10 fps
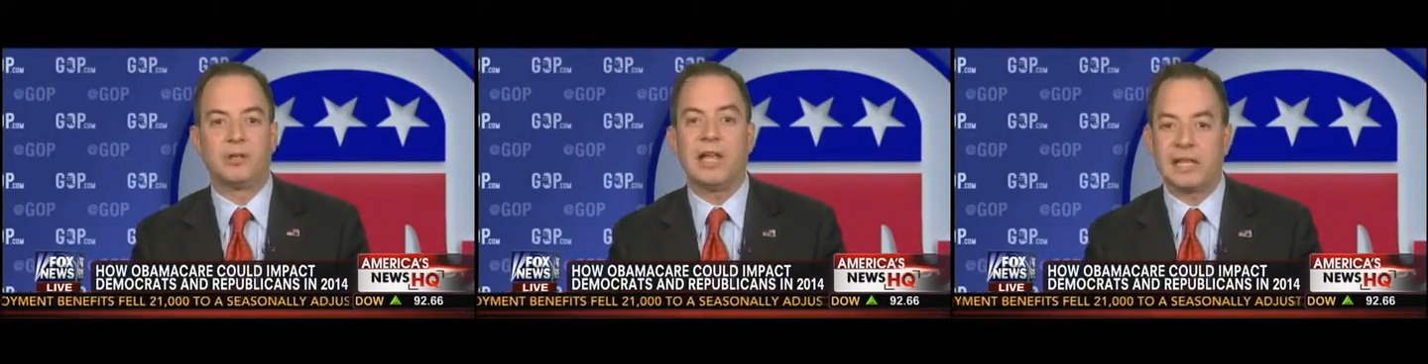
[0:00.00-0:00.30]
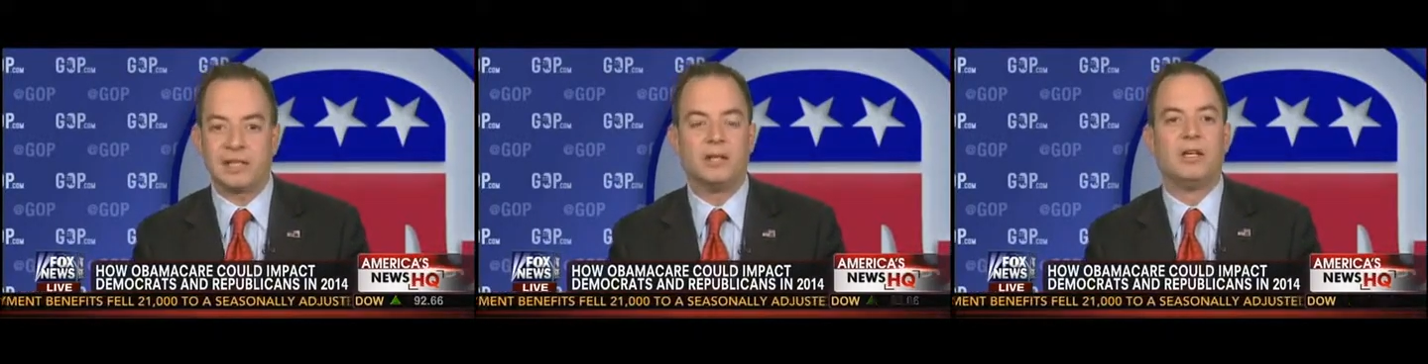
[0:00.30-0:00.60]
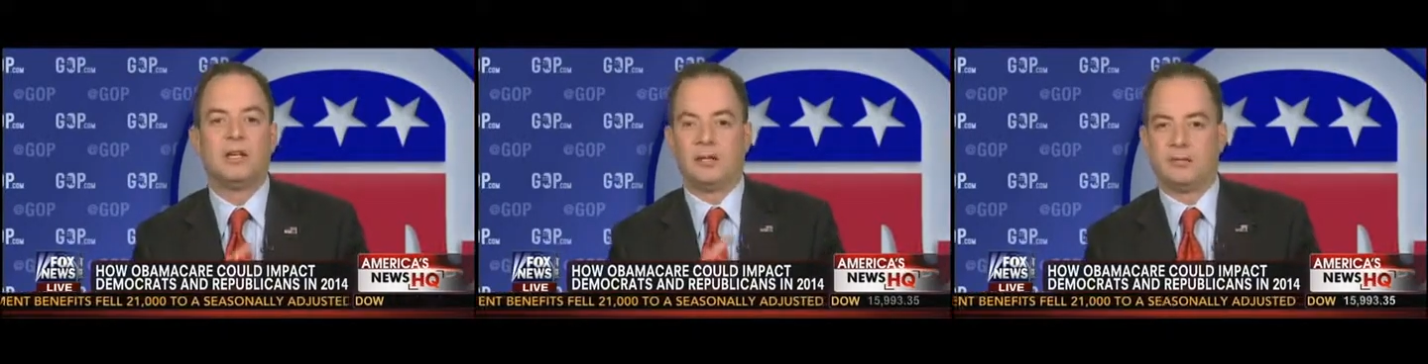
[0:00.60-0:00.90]
Like,
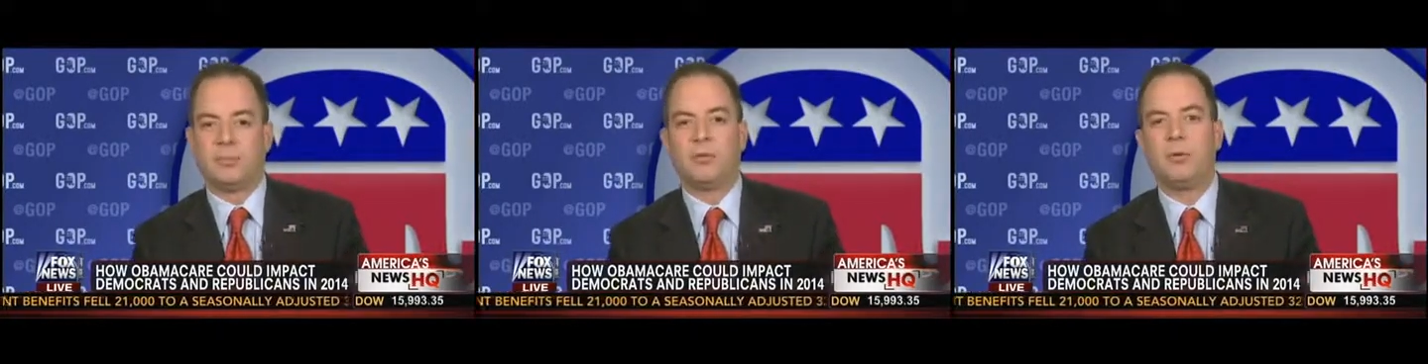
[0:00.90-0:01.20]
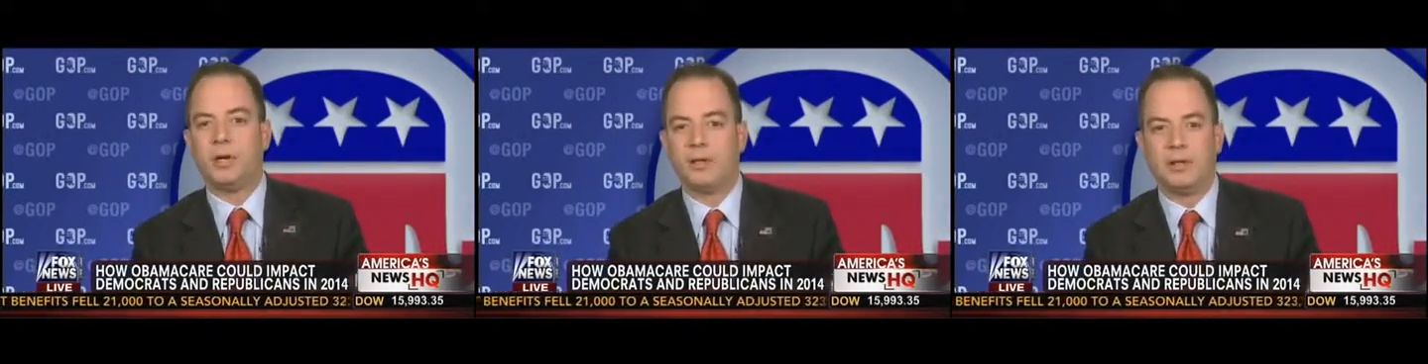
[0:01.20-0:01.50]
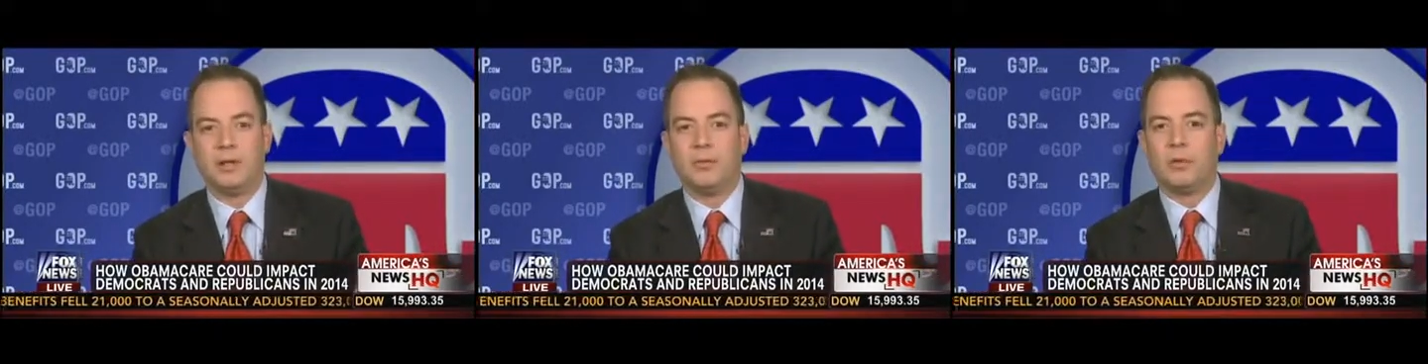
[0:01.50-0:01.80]
number one,
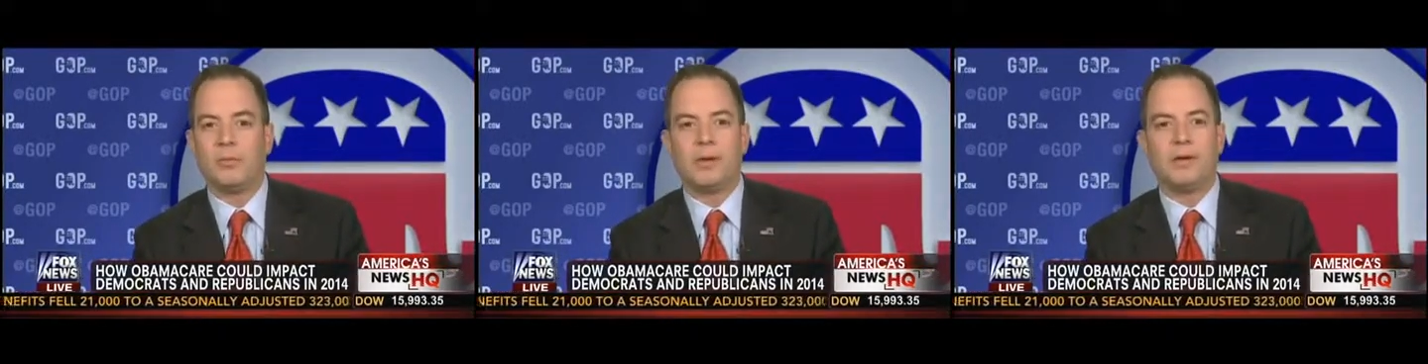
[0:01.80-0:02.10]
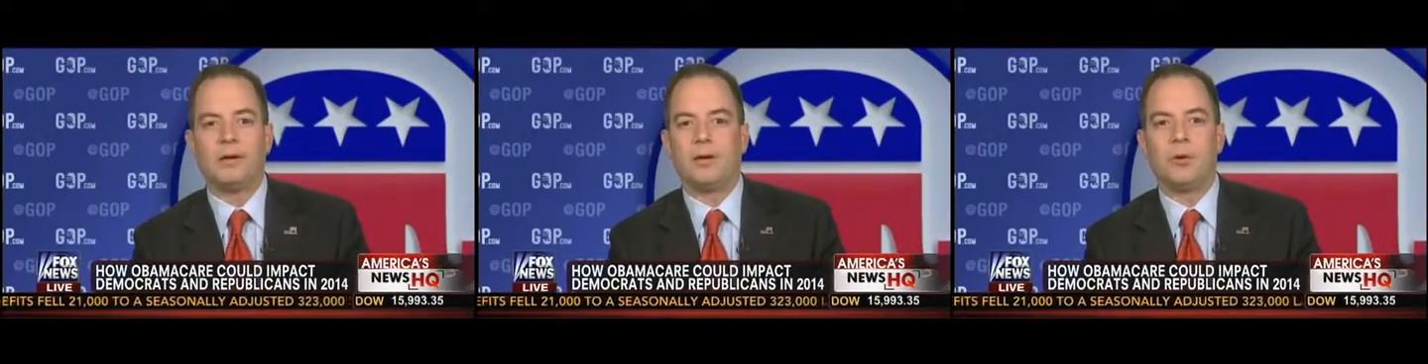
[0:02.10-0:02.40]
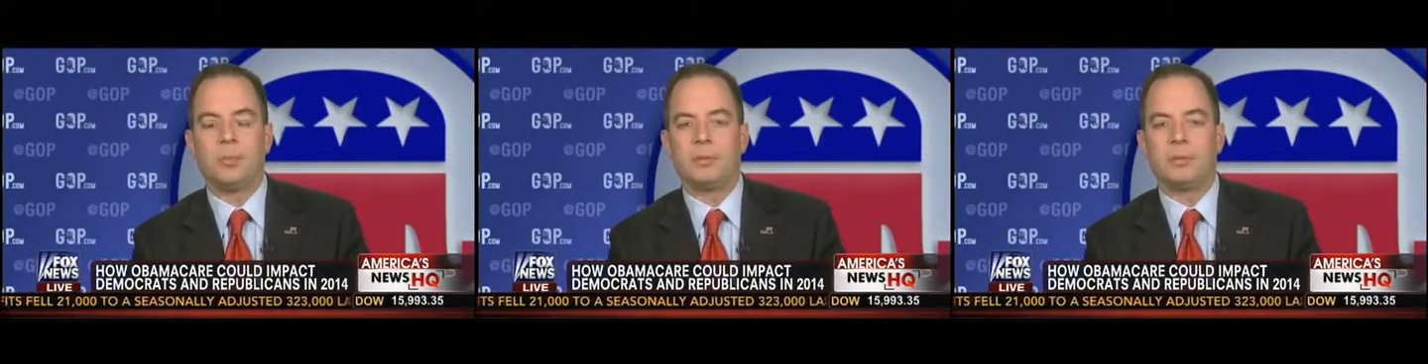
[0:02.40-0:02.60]
what about open